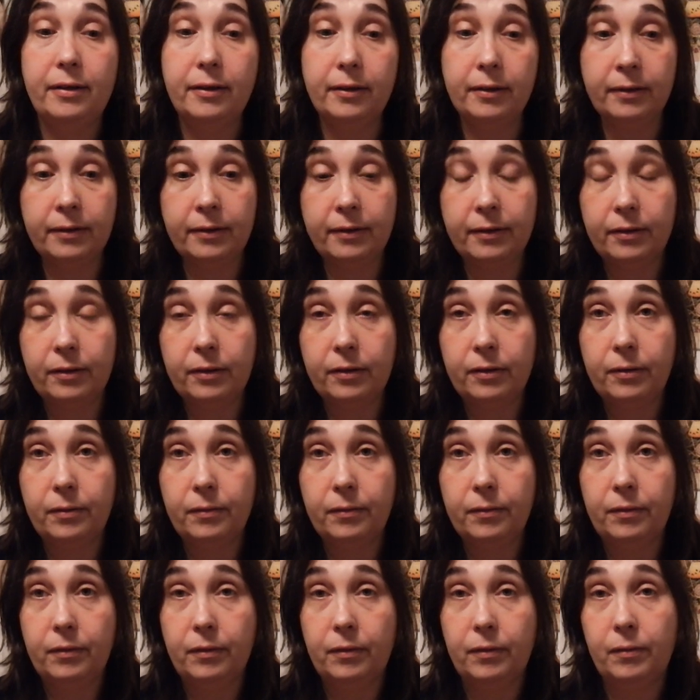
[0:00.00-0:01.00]
the
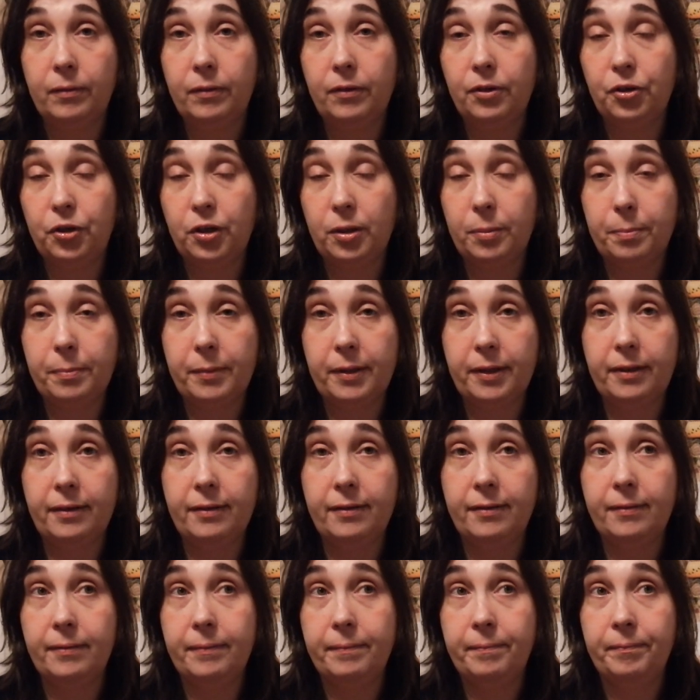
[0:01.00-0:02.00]

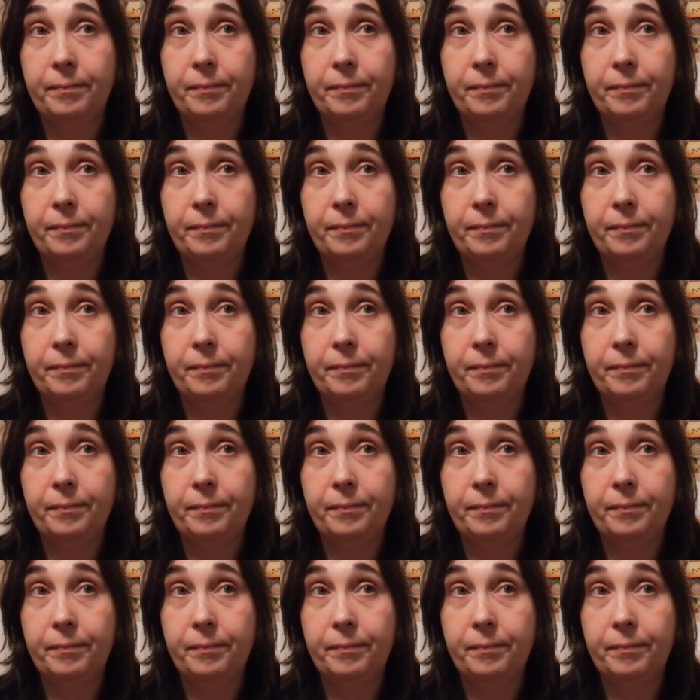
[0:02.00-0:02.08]
shipment